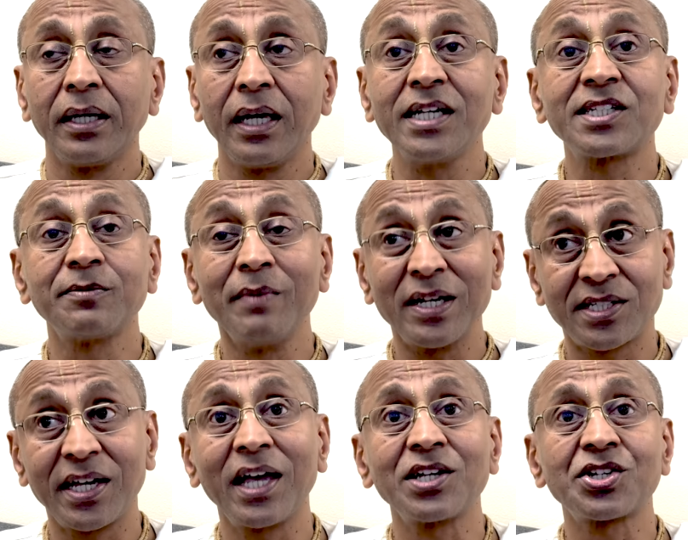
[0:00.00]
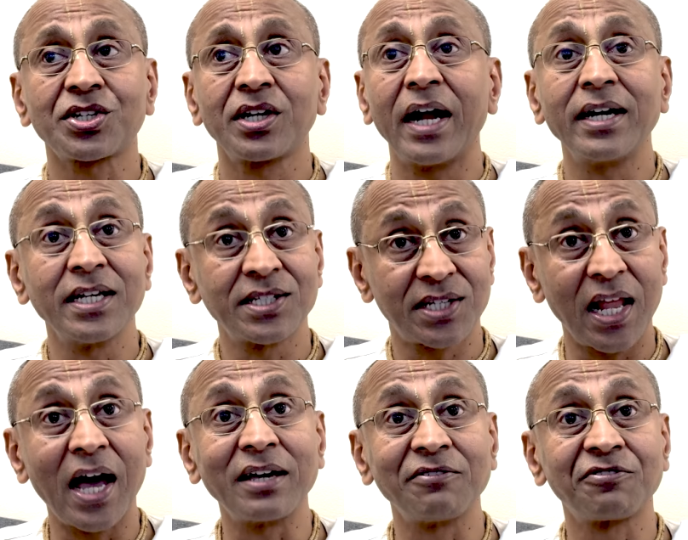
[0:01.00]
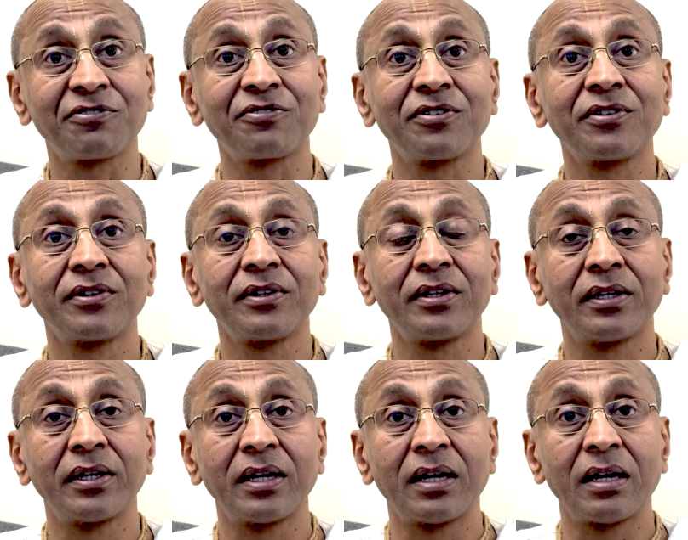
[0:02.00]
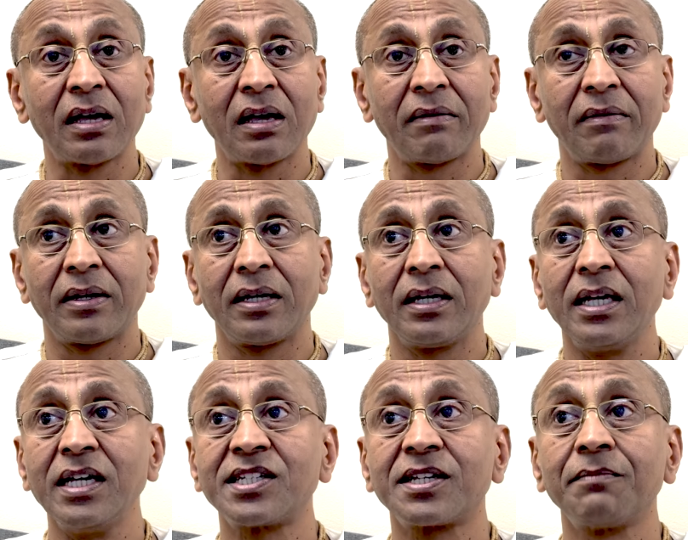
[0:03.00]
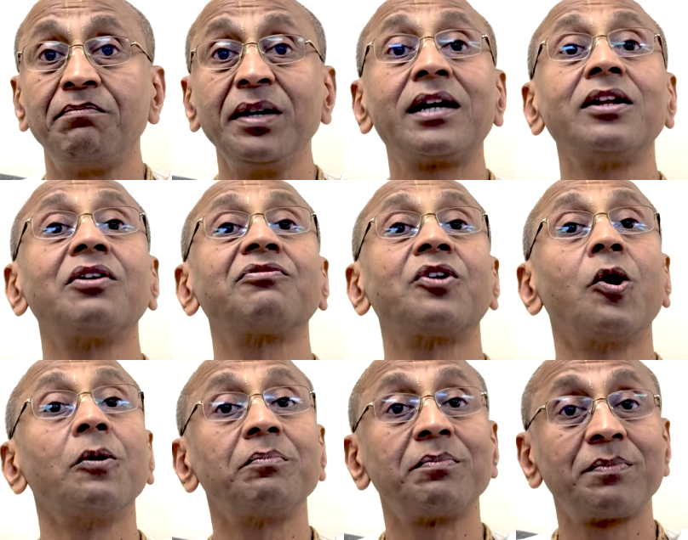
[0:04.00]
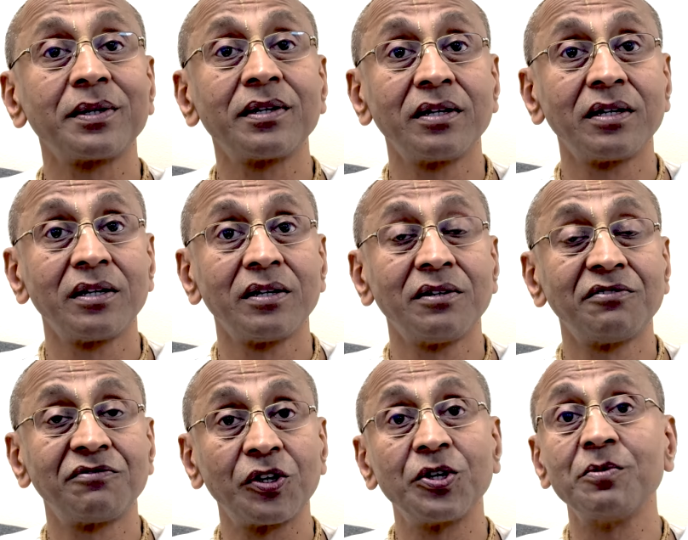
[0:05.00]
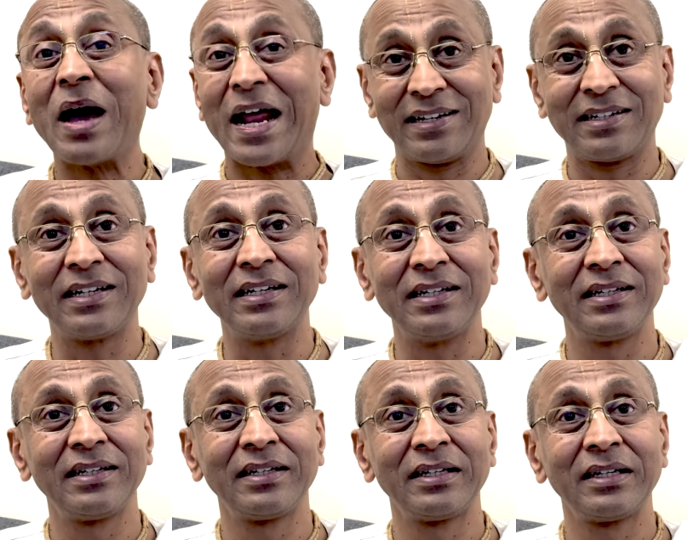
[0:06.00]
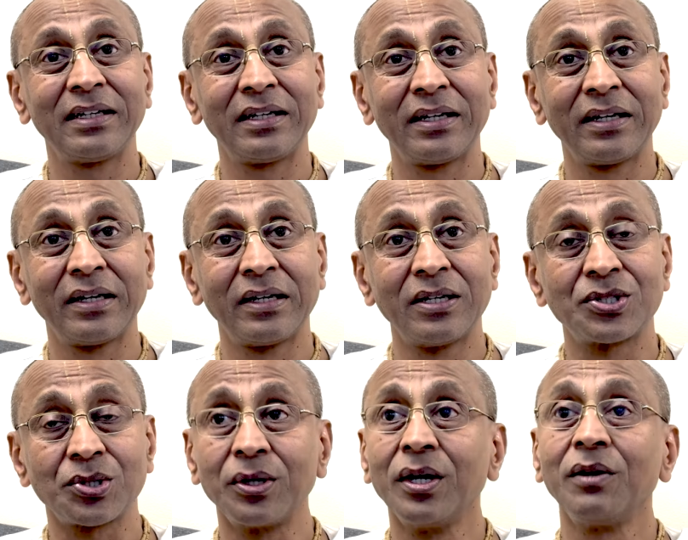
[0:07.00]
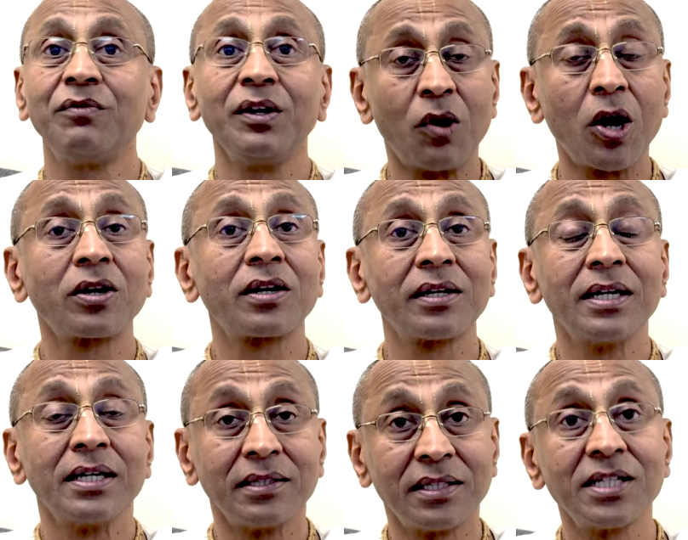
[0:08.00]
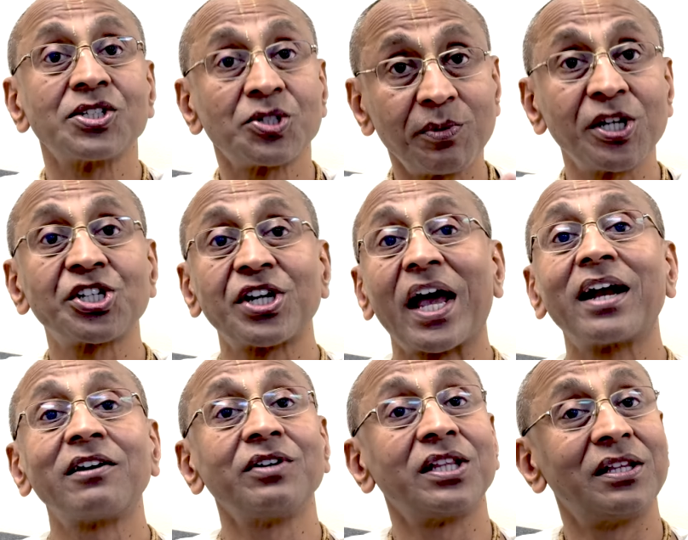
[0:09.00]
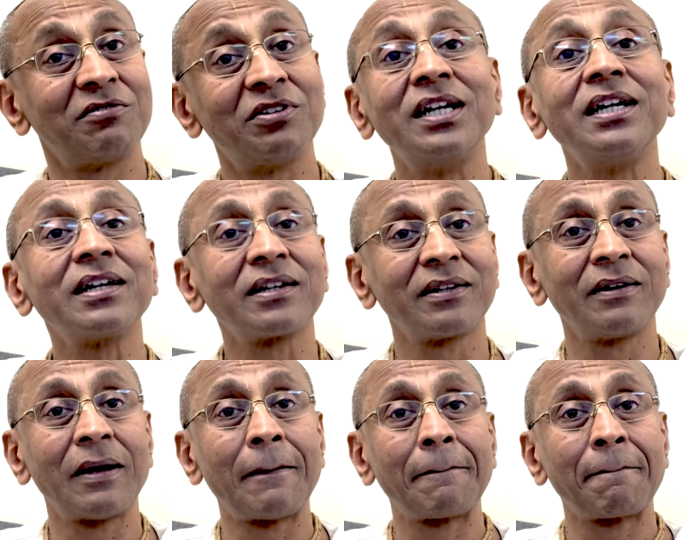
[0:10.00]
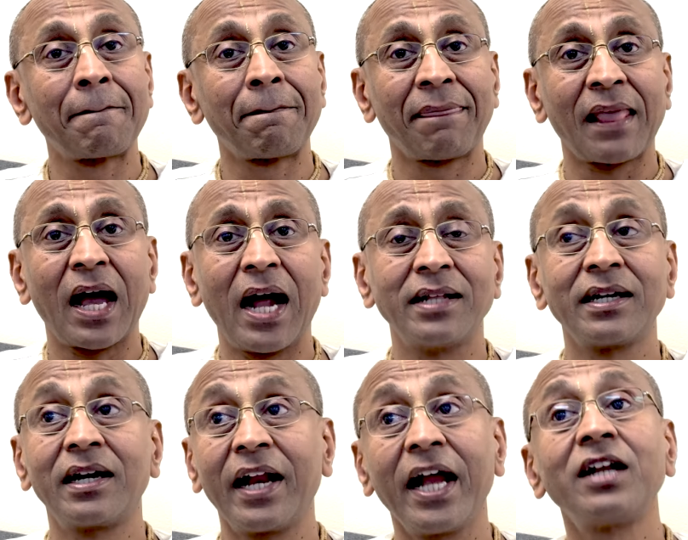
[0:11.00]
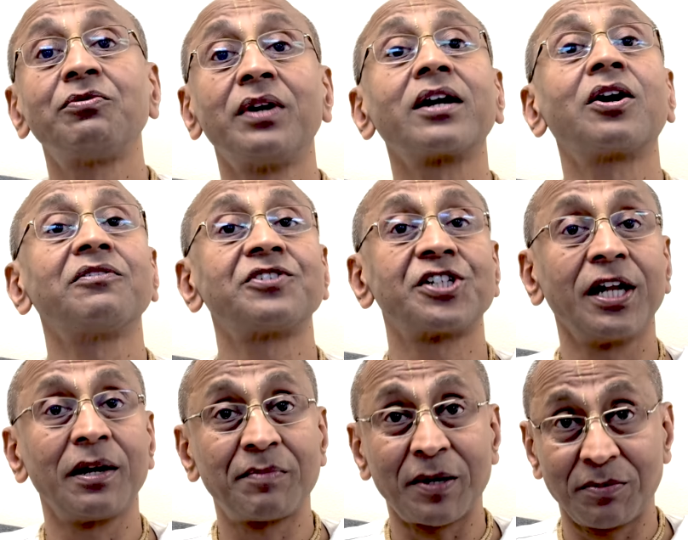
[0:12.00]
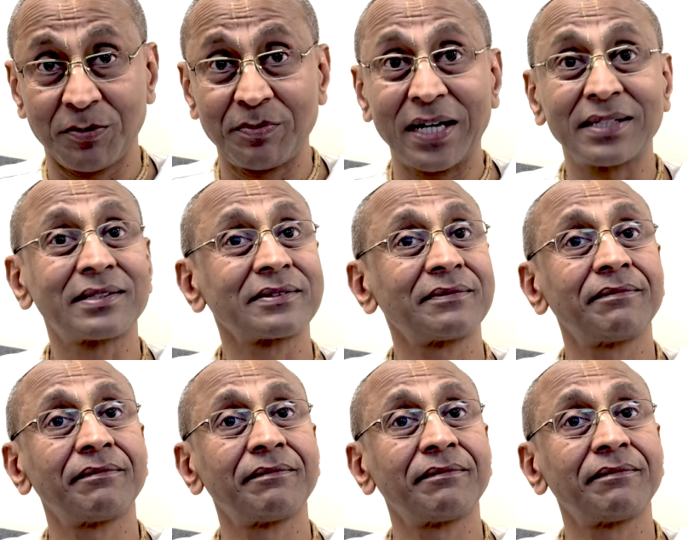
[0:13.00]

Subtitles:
his message and his life is a beacon of hope for humanity. So we want this to be shared with the world. And the great work of Srila Prabhupada,